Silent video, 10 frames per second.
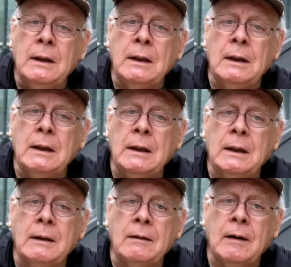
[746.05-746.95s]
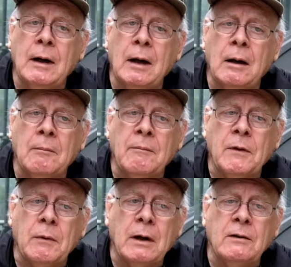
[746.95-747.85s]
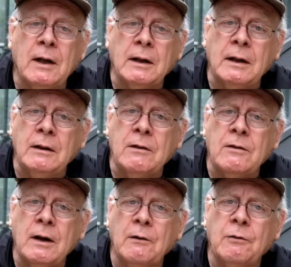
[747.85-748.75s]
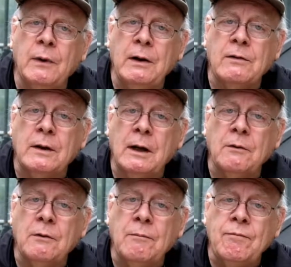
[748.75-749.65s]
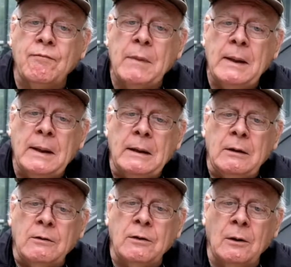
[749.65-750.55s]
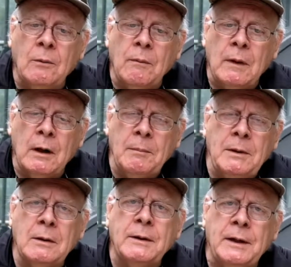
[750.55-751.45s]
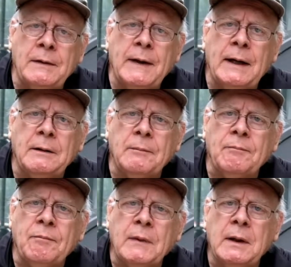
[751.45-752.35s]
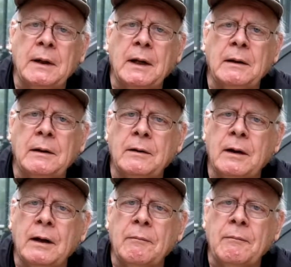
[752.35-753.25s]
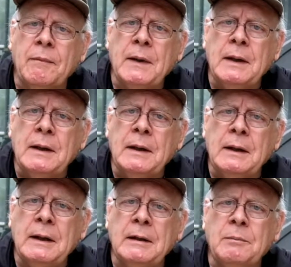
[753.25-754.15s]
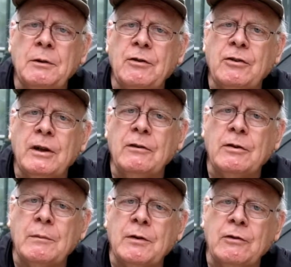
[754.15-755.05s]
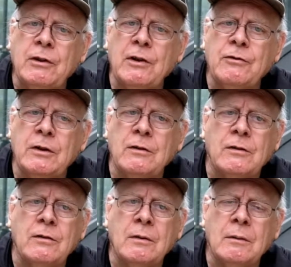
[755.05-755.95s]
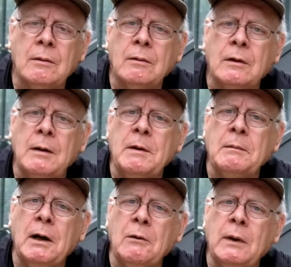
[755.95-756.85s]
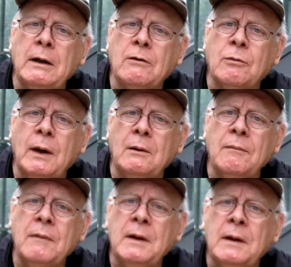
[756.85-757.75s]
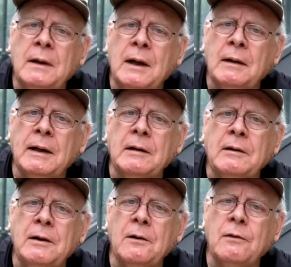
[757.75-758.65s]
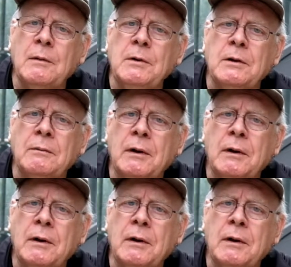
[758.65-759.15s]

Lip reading: And the rucksack in itself weighs enough. So I'll be looking at that. And I'd appreciate some suggestions coming my way as well. I'd like to hear from you.